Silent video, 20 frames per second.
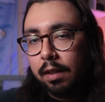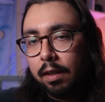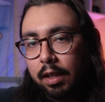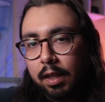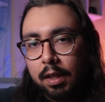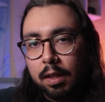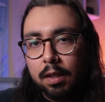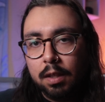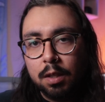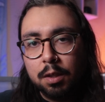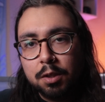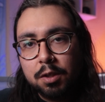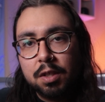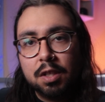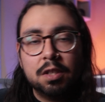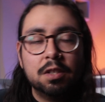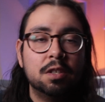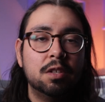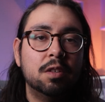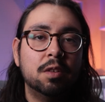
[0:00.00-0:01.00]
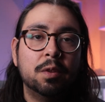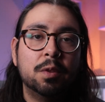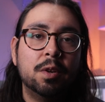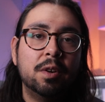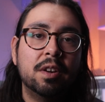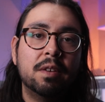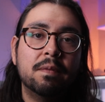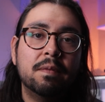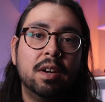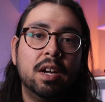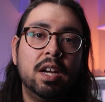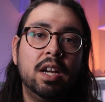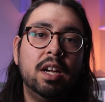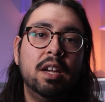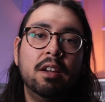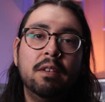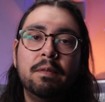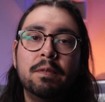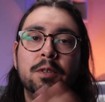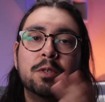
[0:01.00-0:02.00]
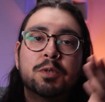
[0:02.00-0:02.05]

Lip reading: like the 16-35,